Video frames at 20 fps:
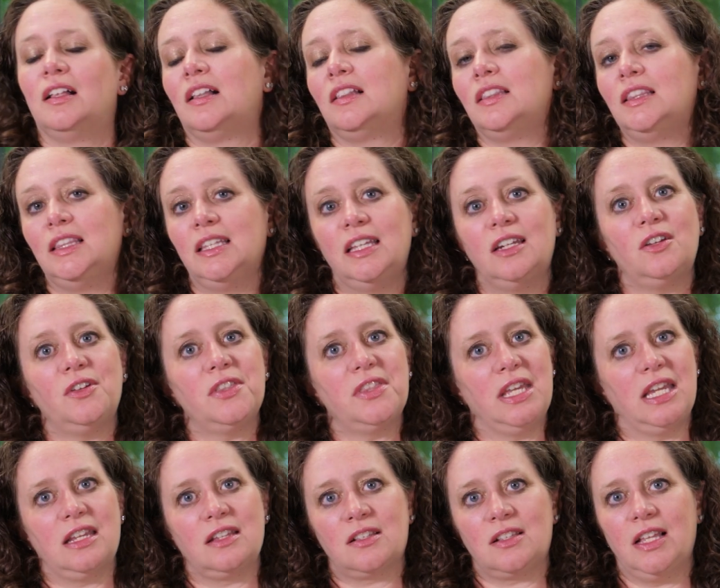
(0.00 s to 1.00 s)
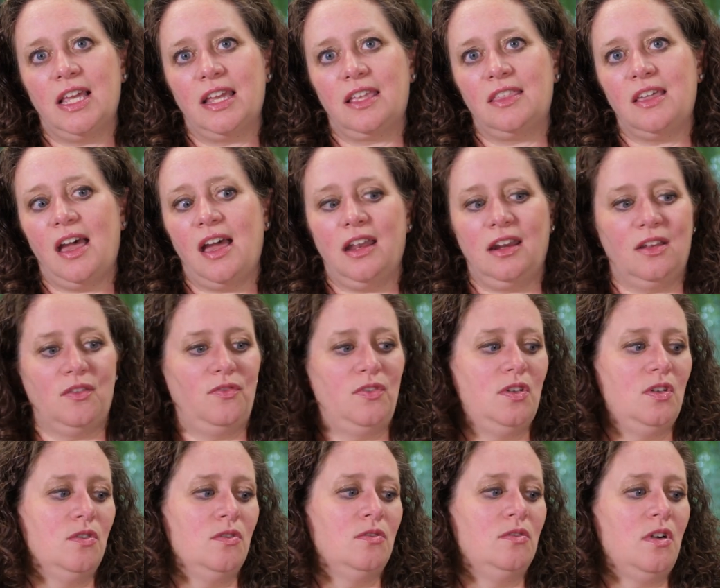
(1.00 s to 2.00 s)
Little things like that, if
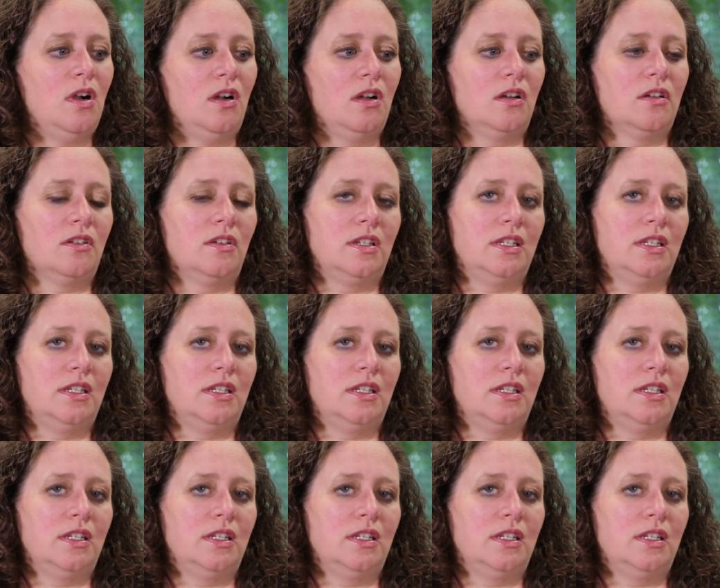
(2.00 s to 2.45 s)
you are